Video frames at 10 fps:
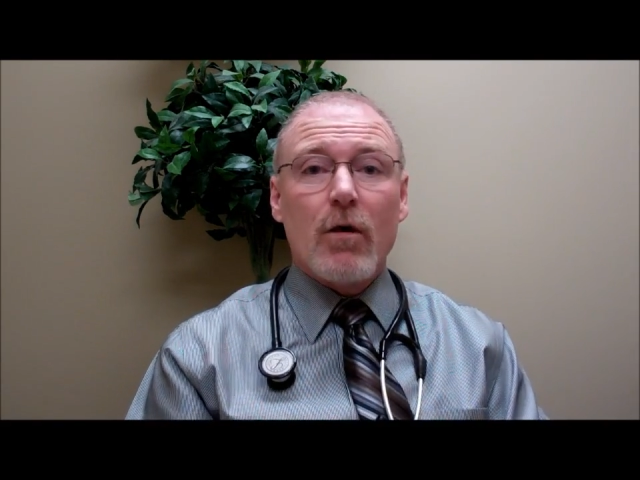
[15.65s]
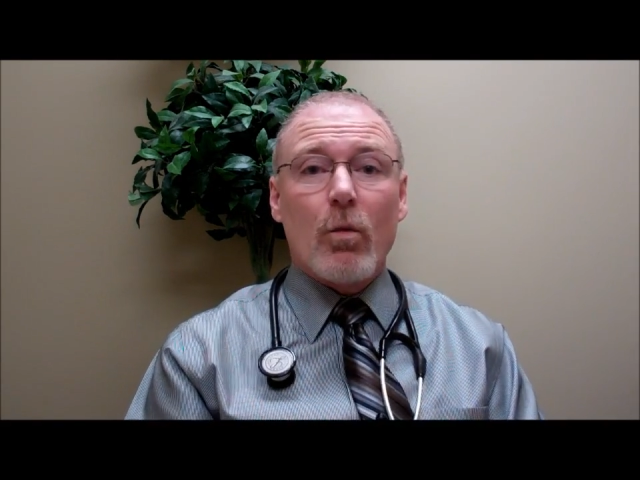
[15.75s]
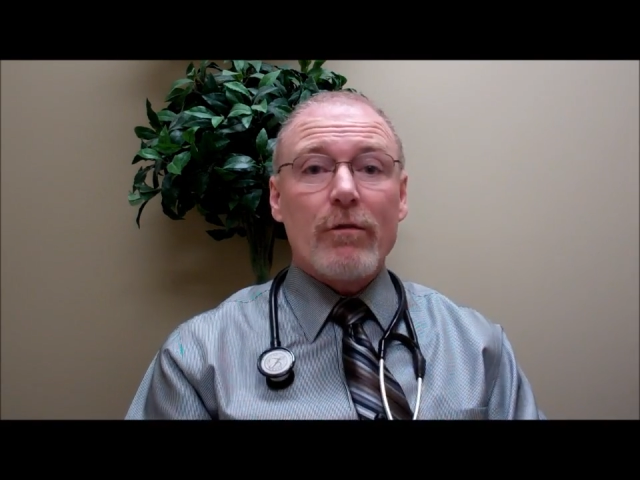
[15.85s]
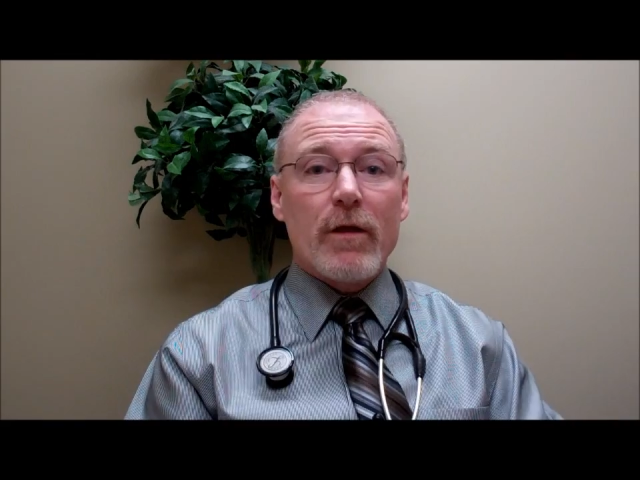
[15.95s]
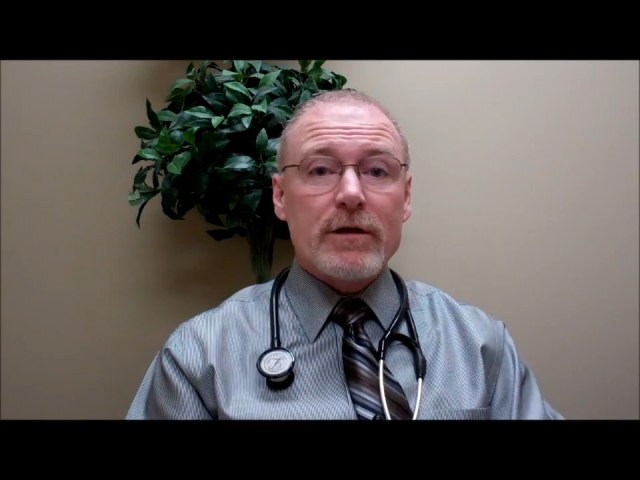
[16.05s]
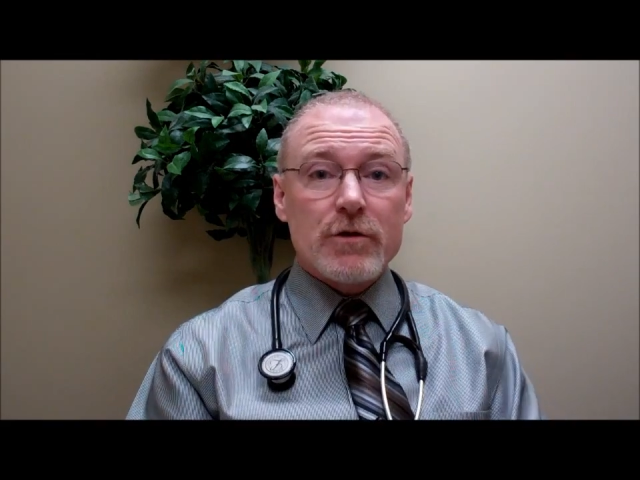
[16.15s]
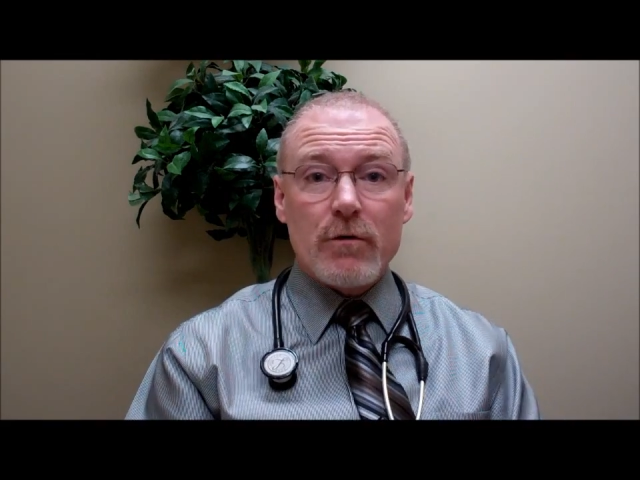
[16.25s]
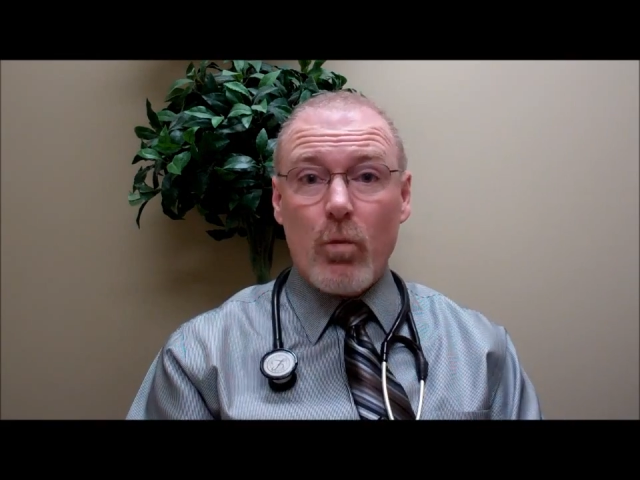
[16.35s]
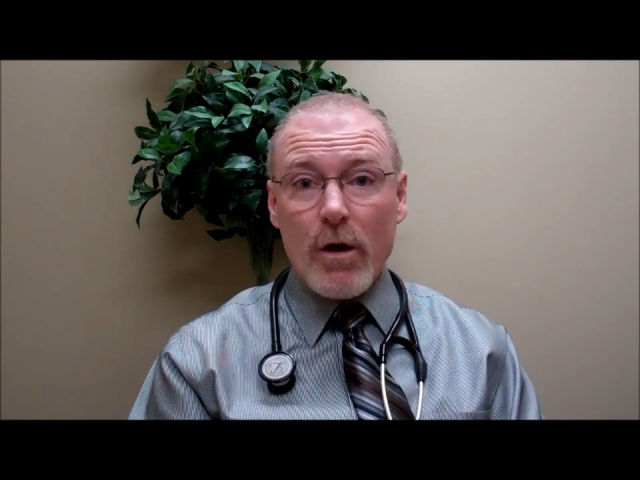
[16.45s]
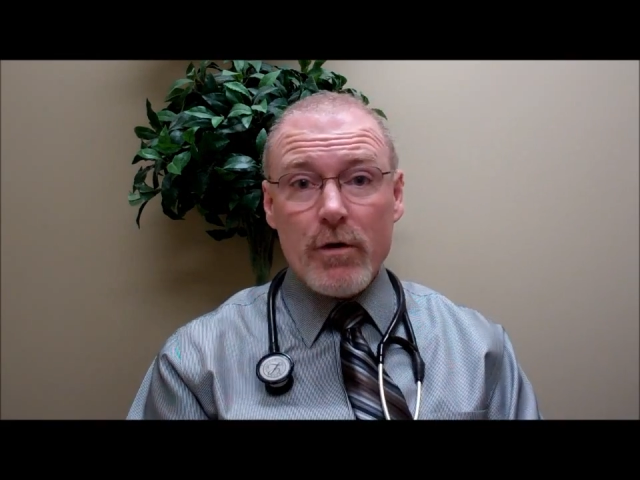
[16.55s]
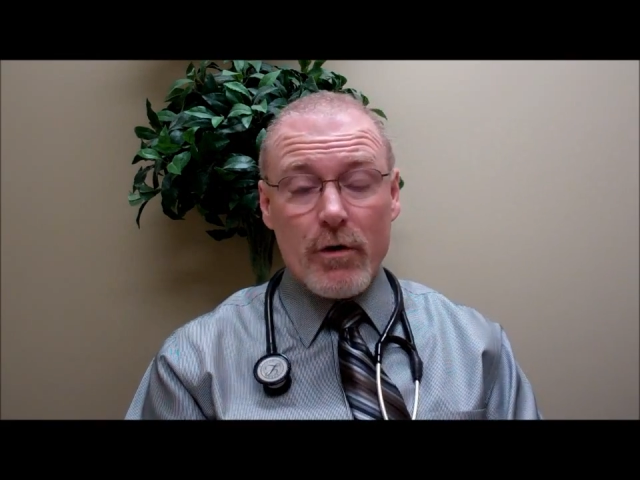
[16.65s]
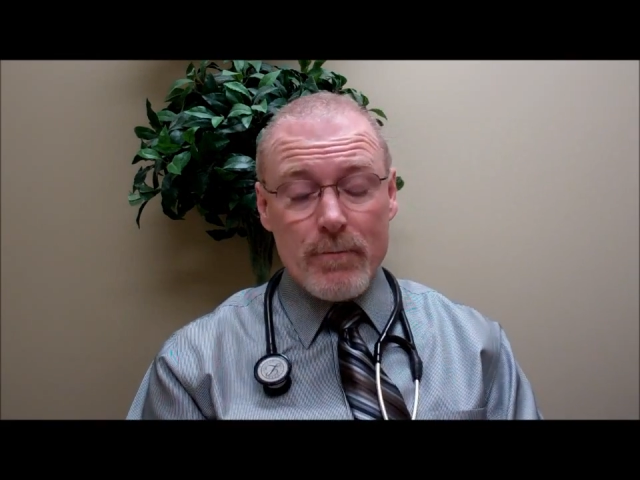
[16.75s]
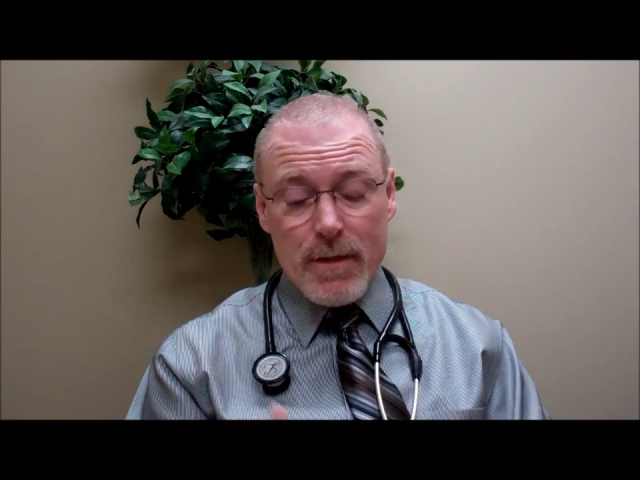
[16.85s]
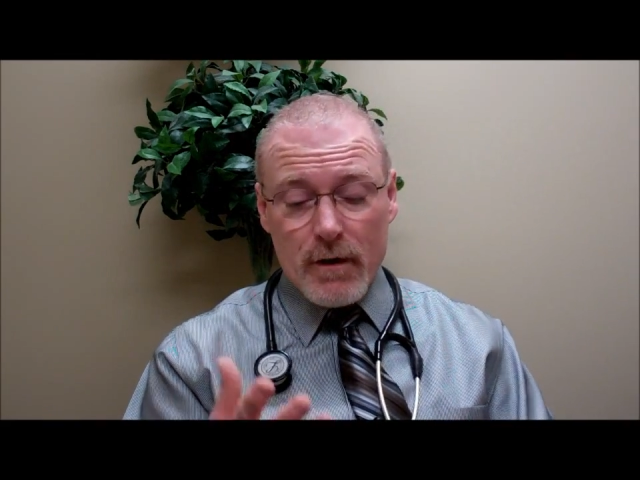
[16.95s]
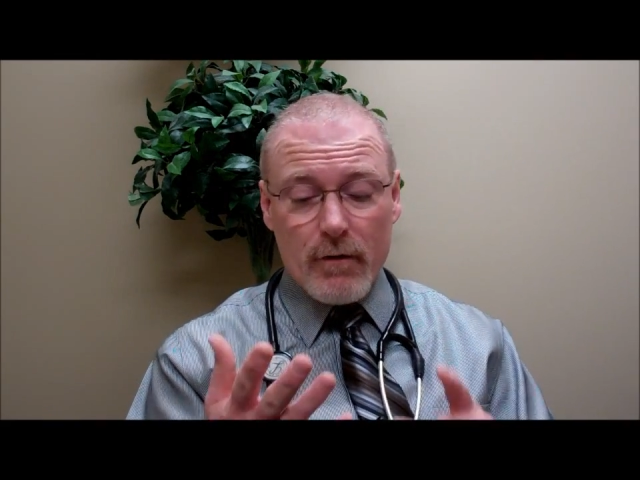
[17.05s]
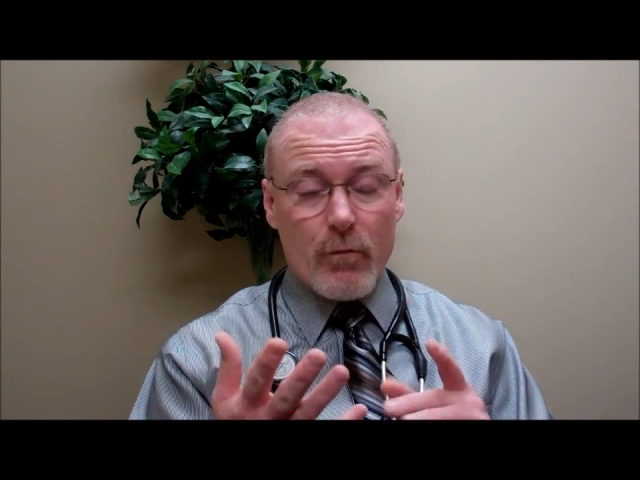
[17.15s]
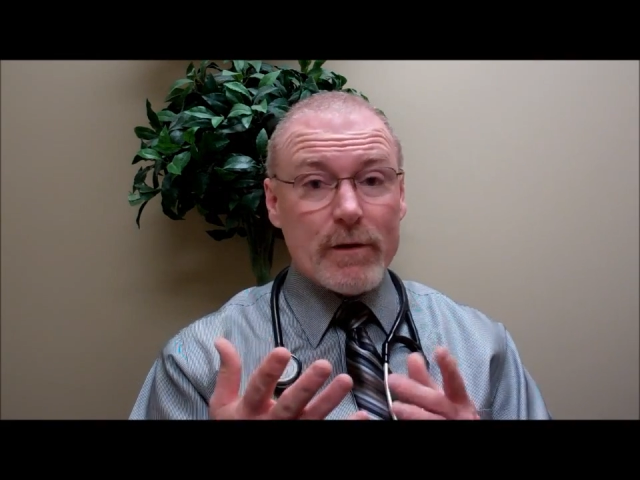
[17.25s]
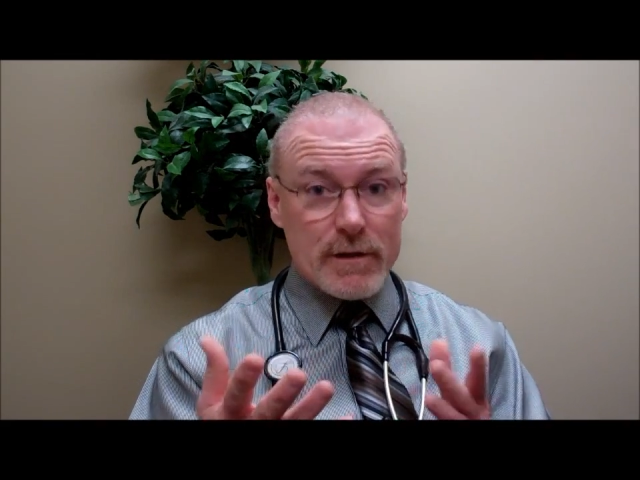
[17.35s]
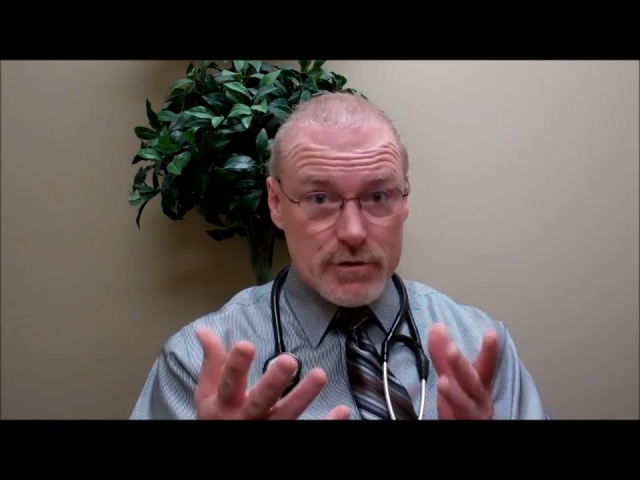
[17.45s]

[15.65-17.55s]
What they should wonder, or what they